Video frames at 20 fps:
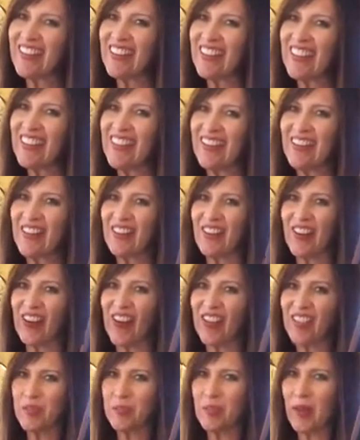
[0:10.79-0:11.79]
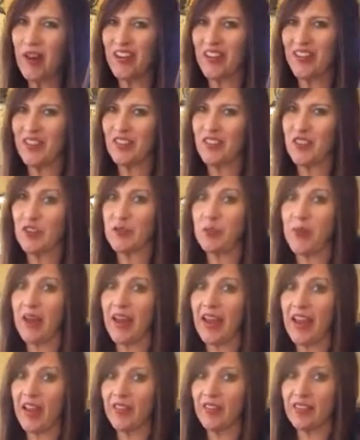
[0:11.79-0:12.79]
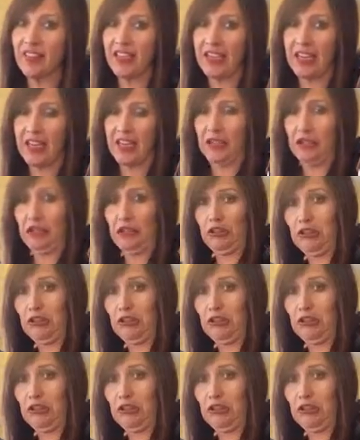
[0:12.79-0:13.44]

little crossbody that you may have seen.